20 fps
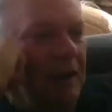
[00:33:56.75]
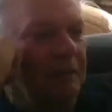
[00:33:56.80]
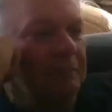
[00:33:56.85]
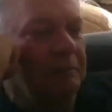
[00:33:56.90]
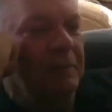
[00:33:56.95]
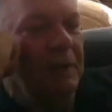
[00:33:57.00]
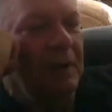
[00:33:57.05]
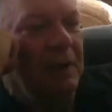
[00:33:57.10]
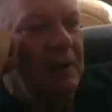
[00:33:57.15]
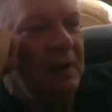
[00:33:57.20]

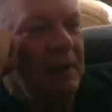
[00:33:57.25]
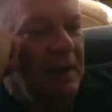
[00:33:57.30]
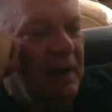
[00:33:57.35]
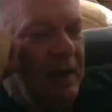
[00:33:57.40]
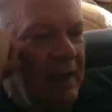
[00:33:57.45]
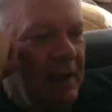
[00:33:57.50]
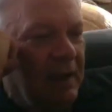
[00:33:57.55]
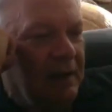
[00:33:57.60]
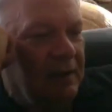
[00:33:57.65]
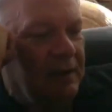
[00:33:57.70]
um,
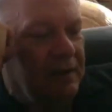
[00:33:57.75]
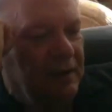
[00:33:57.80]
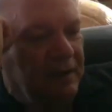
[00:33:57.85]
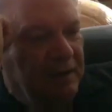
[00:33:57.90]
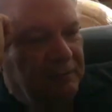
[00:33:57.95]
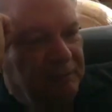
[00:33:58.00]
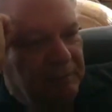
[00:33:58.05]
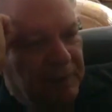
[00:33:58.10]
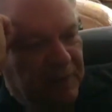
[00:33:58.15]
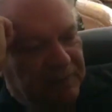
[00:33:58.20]
and
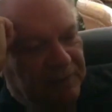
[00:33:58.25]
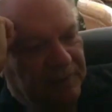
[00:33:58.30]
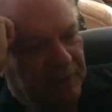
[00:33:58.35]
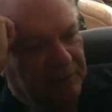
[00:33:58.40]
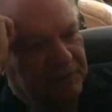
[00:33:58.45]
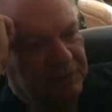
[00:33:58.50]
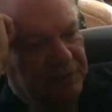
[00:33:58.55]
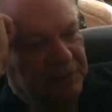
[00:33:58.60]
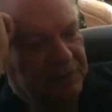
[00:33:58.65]
but there